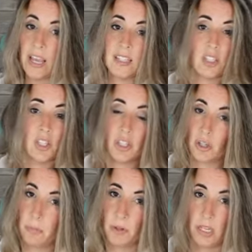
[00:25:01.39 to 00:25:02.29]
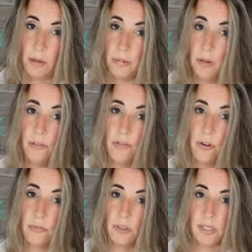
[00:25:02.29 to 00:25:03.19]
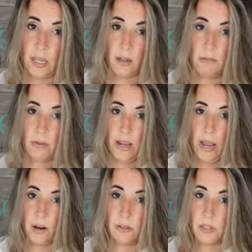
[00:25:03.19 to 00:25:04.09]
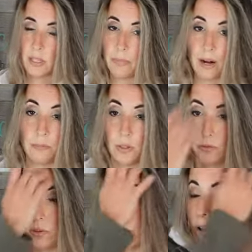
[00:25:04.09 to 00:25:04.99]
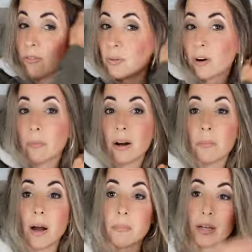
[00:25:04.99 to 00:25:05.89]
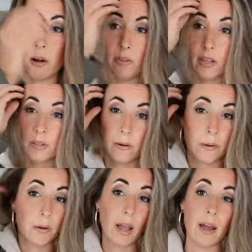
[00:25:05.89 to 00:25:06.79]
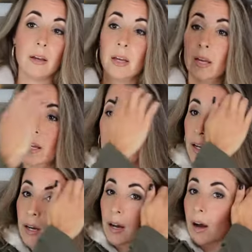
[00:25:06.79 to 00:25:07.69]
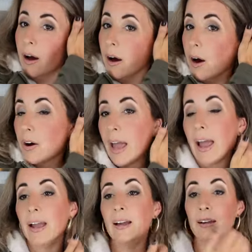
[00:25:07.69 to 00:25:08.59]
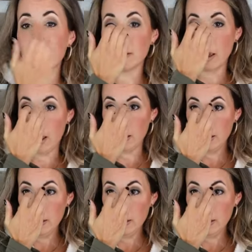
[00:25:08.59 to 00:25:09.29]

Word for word: It's super deep. Your phone will sink way down to the bottom. You don't have to worry about it popping out on this one, okay? Okay, okay.